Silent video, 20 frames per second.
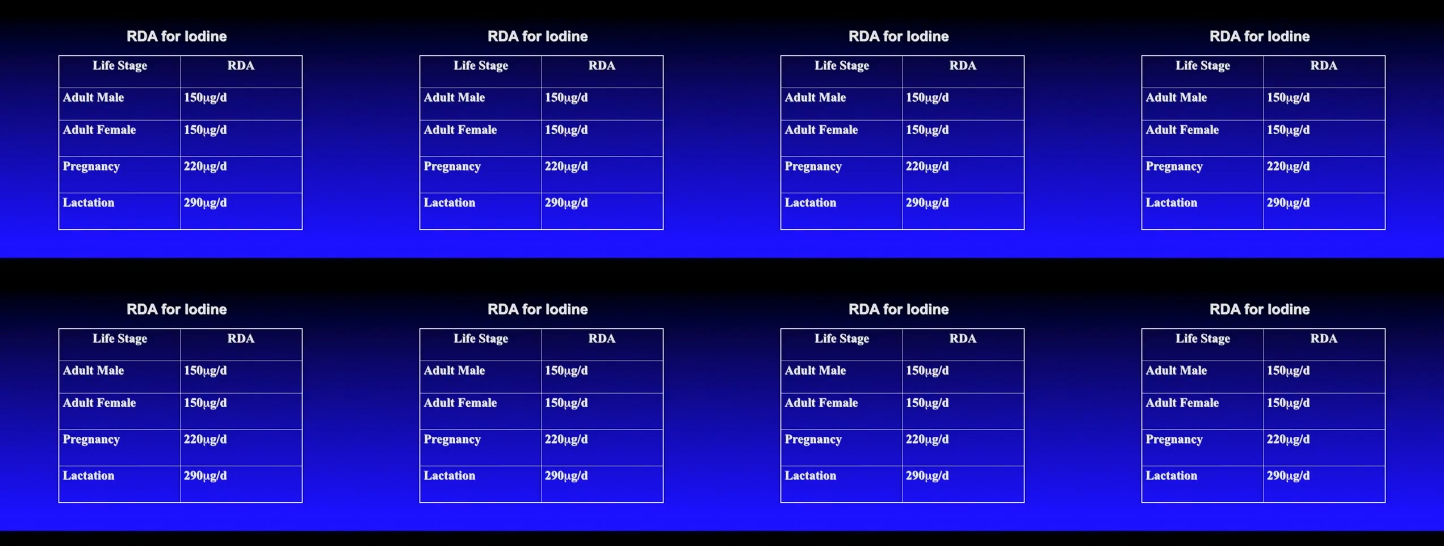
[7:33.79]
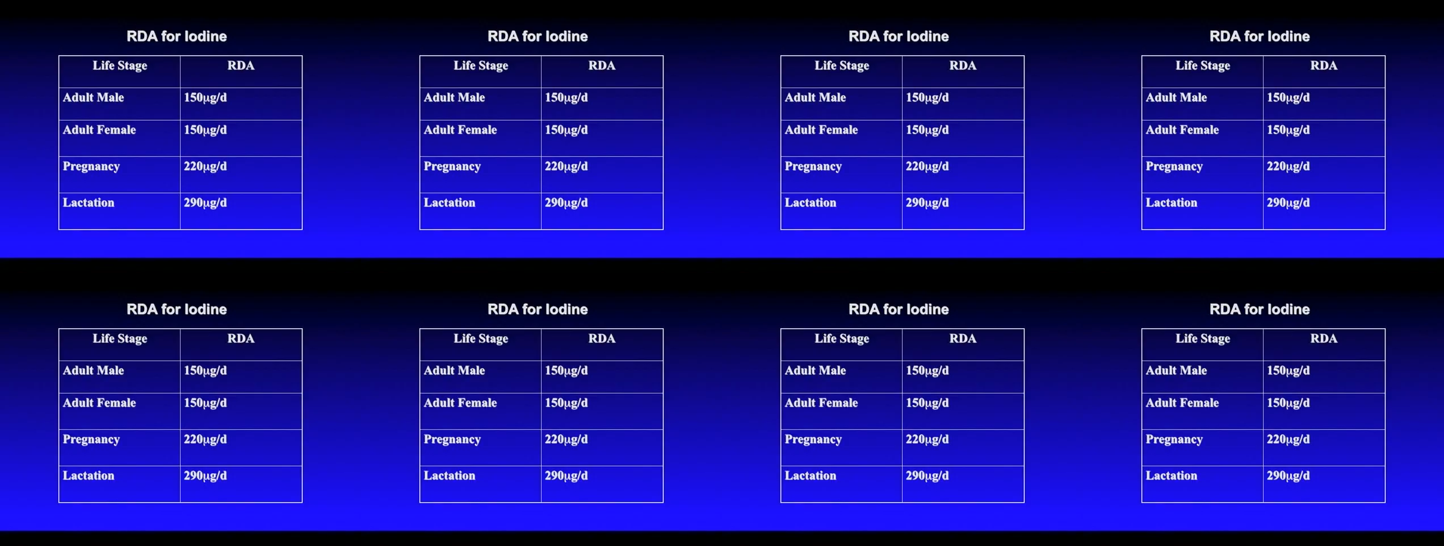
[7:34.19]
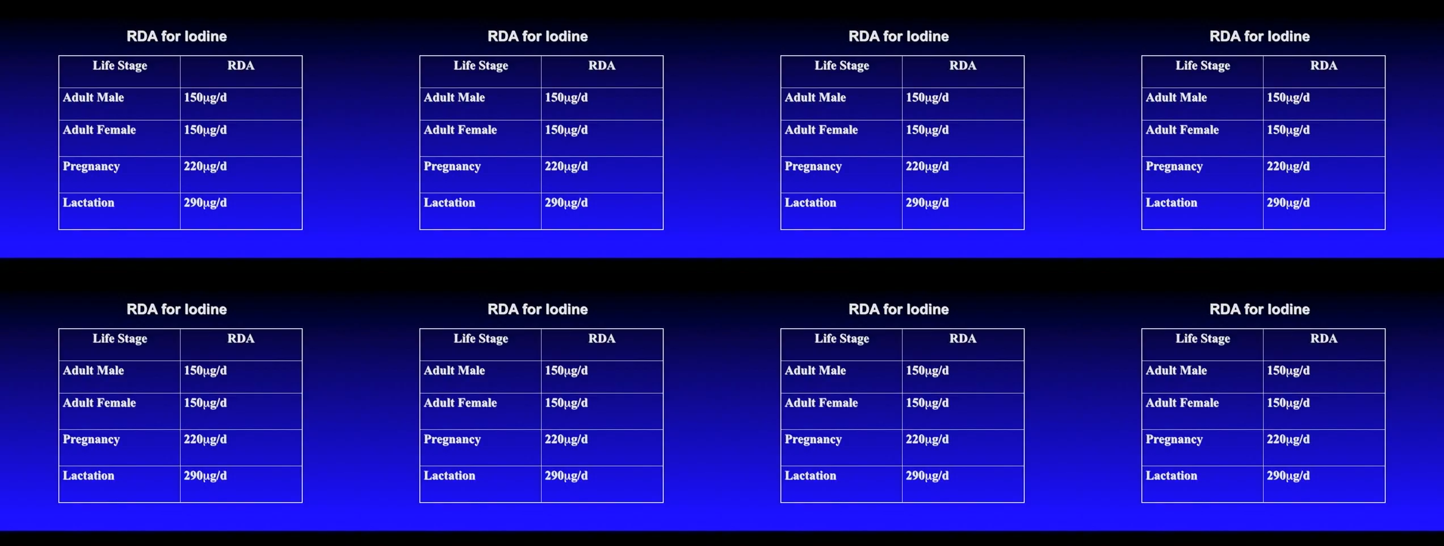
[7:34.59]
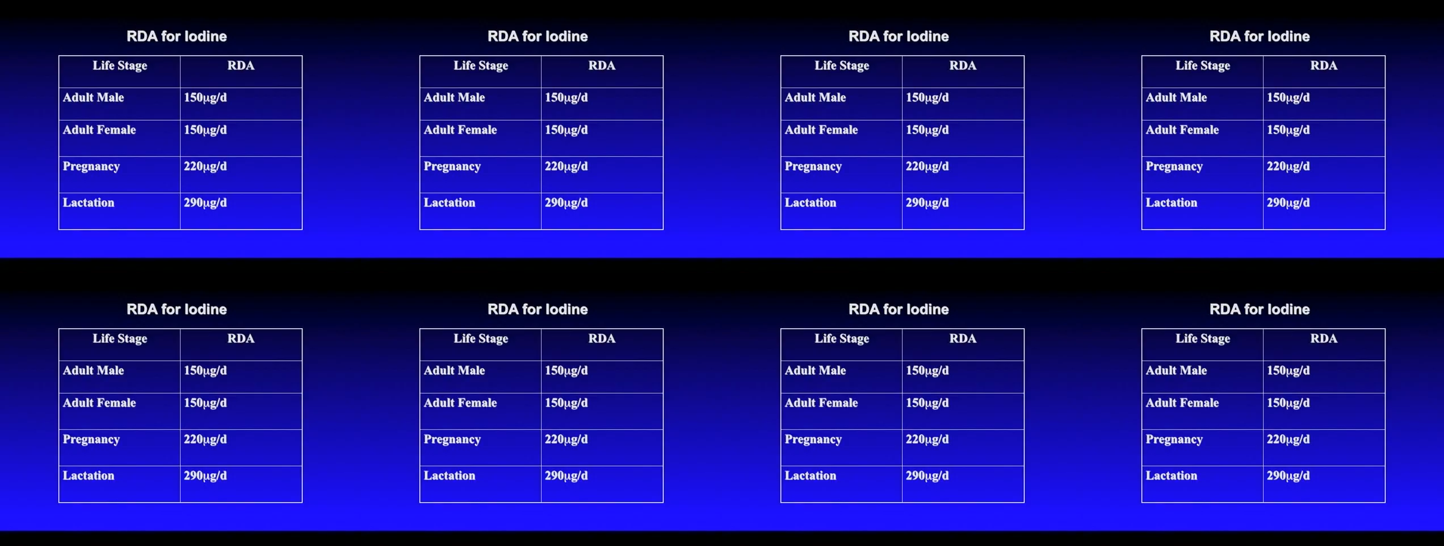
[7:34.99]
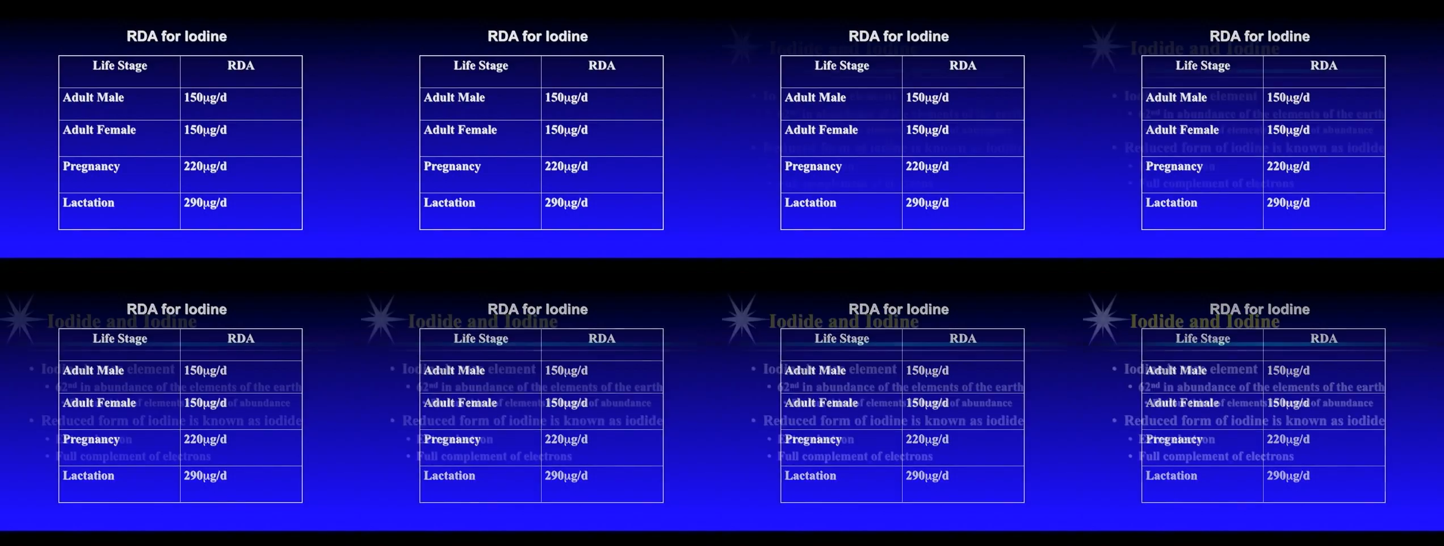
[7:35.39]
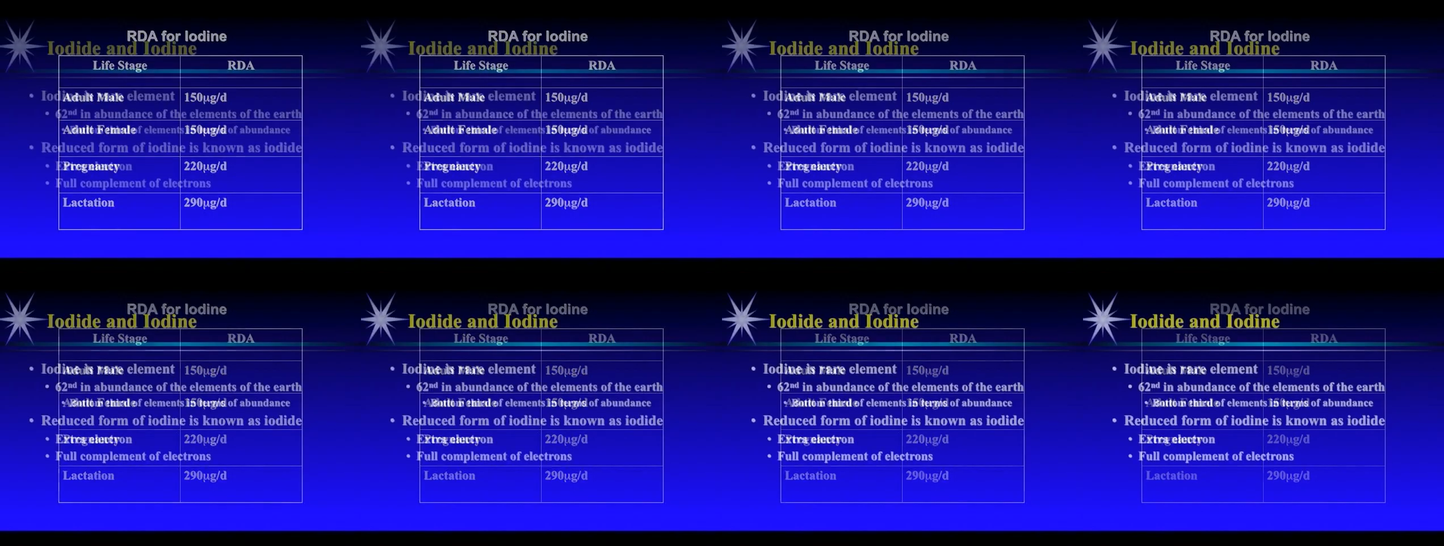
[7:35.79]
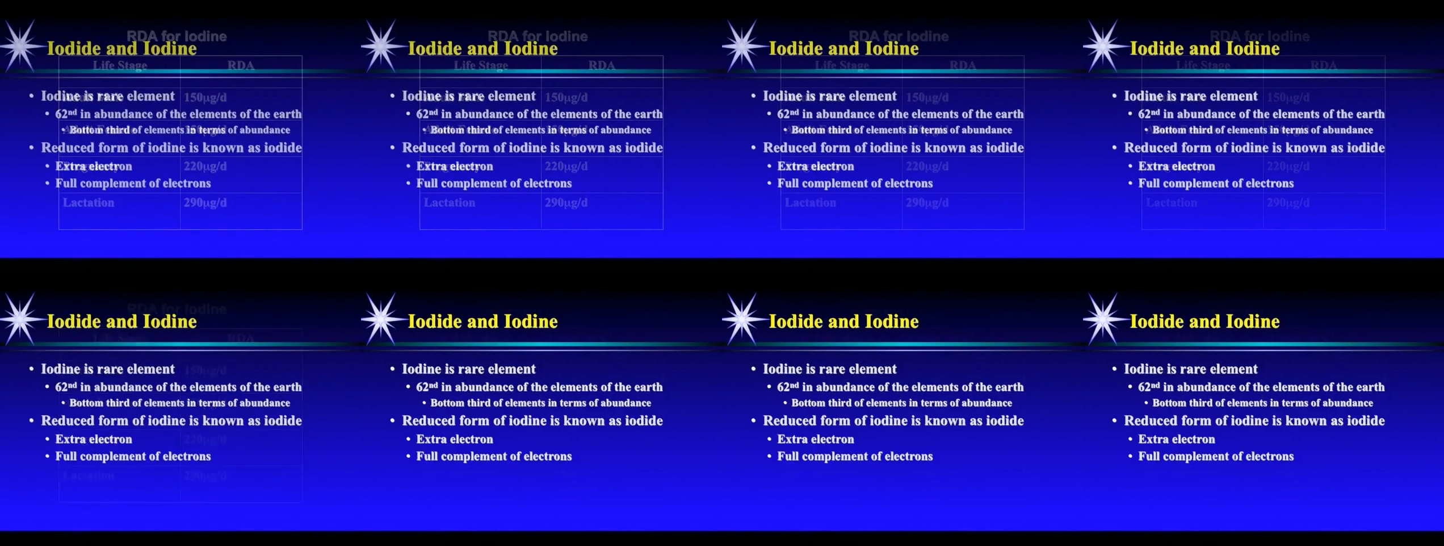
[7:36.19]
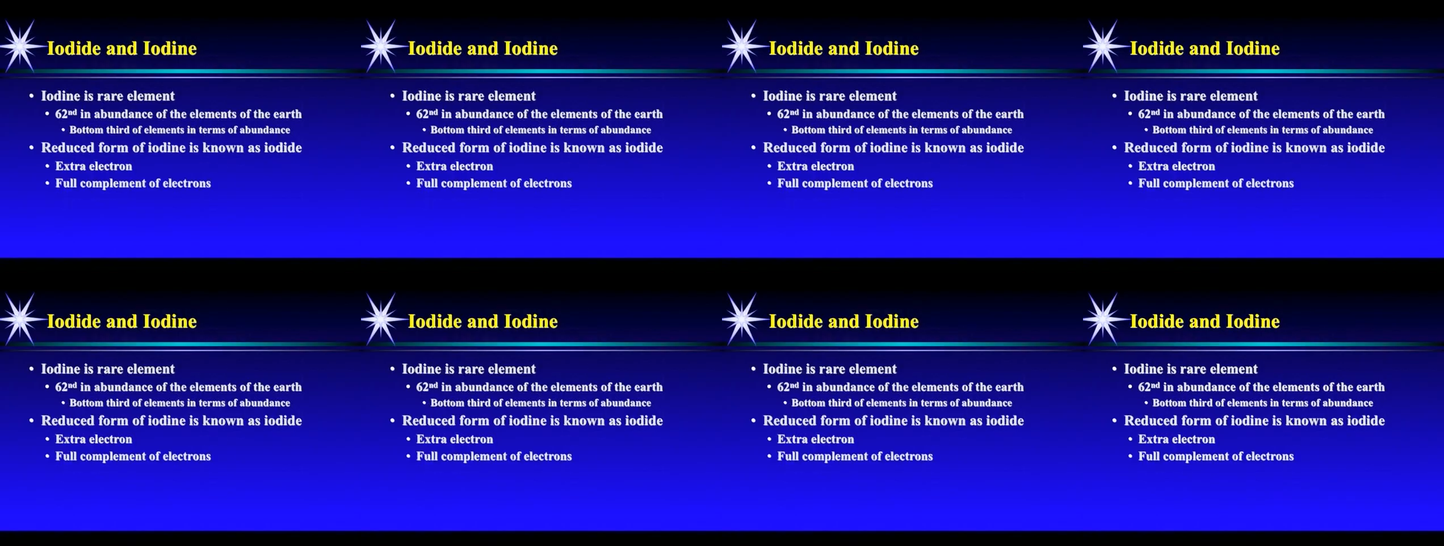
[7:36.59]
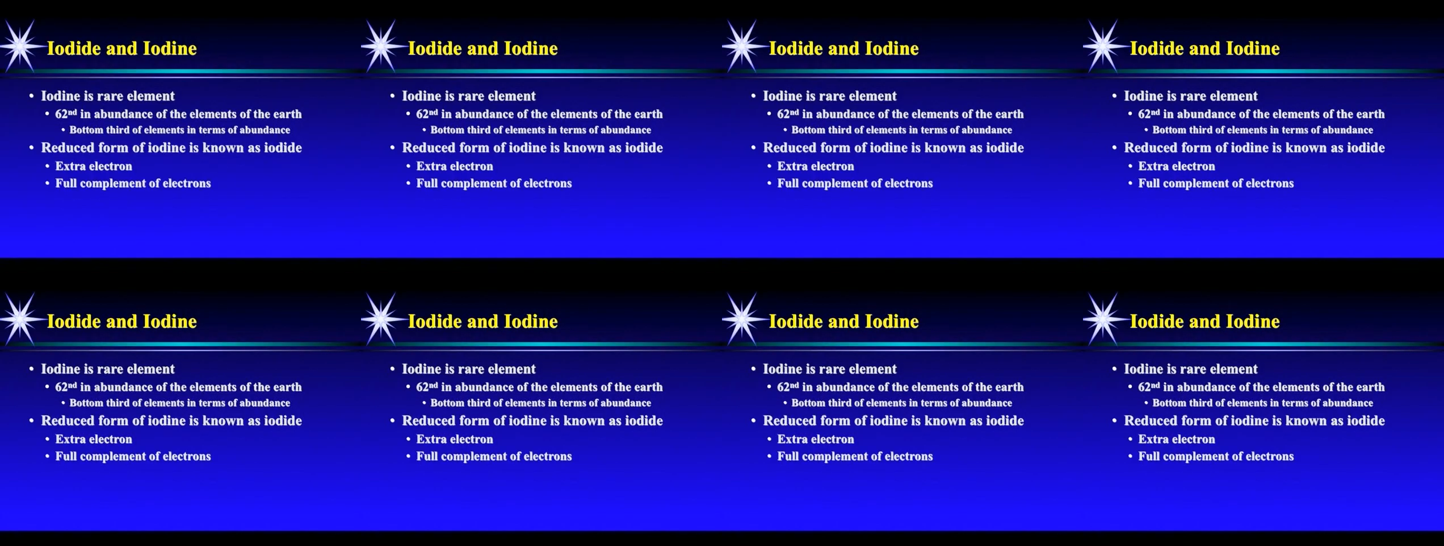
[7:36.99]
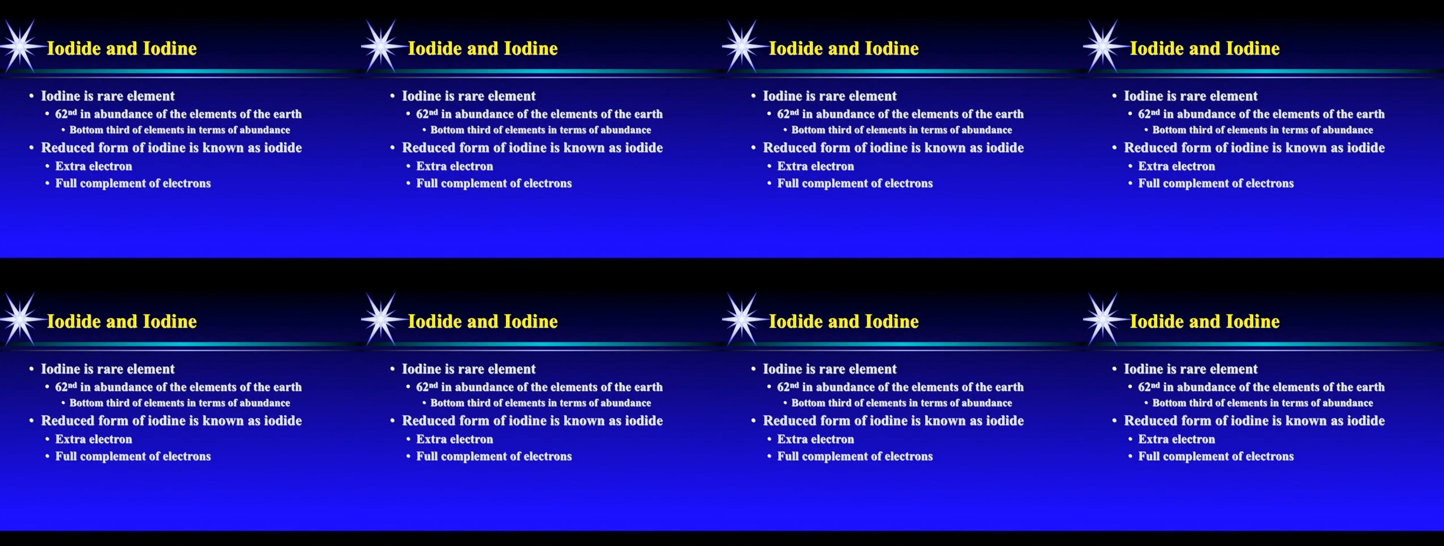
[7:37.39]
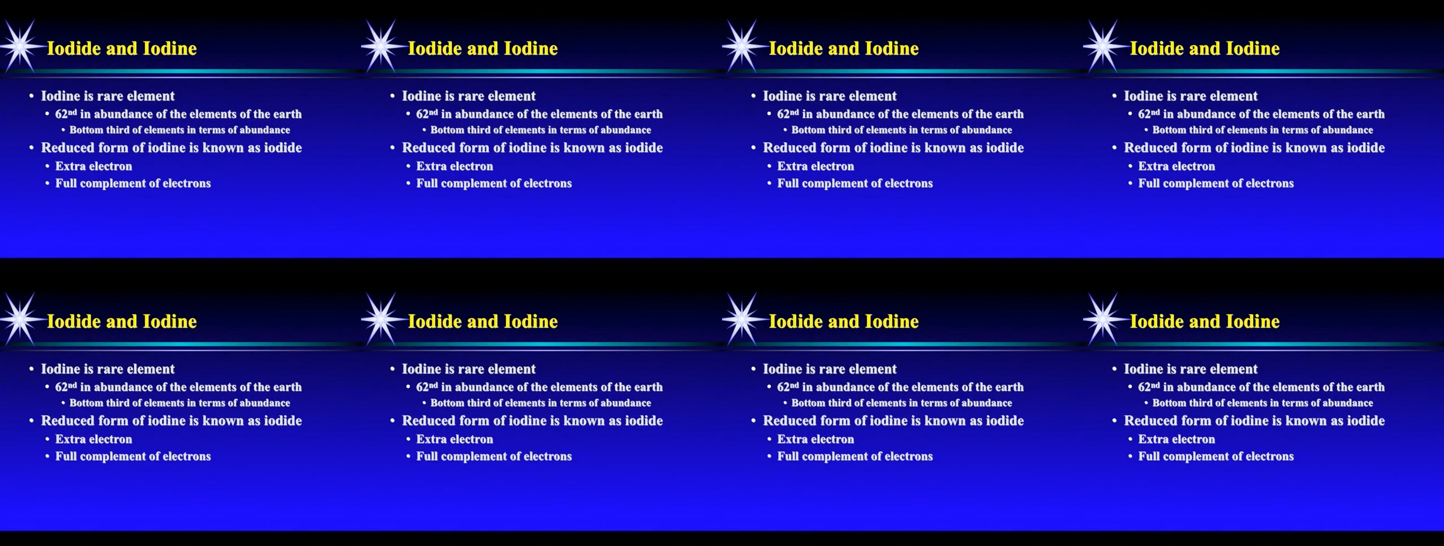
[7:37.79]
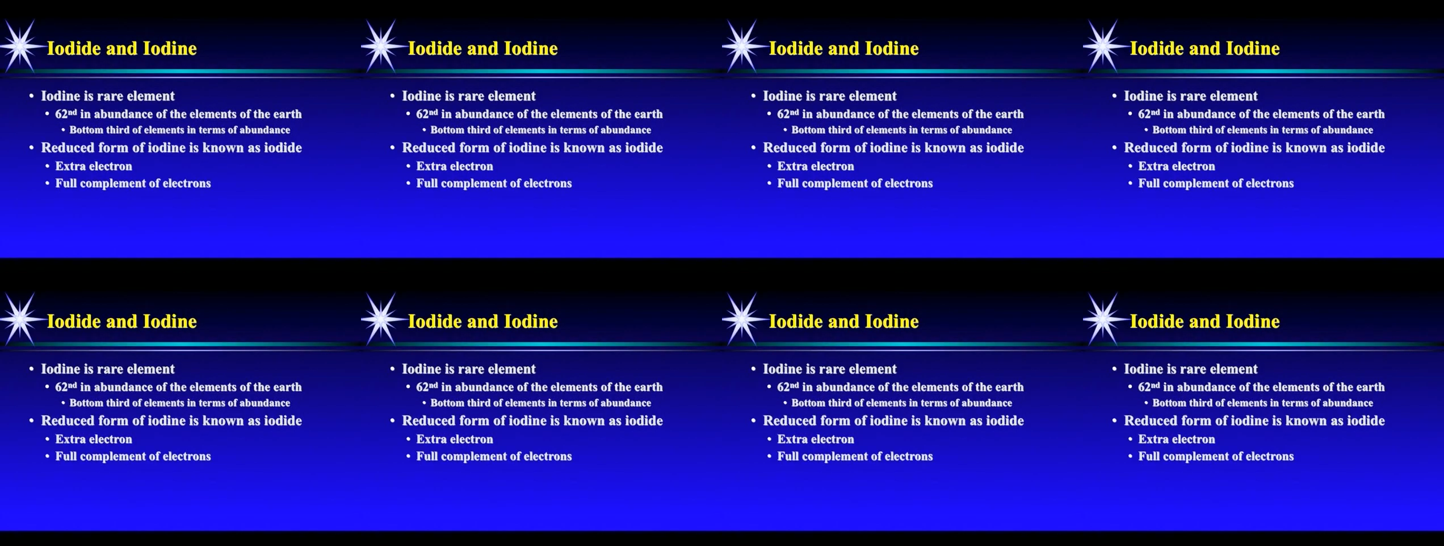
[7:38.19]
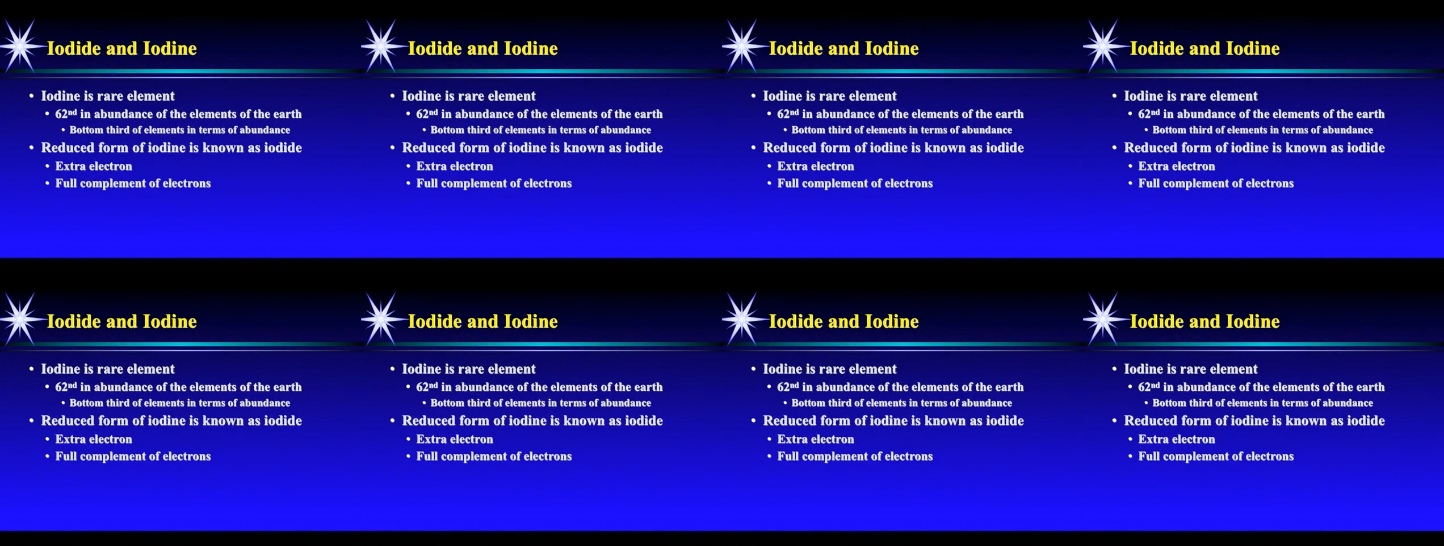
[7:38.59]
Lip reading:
(no speaker visible)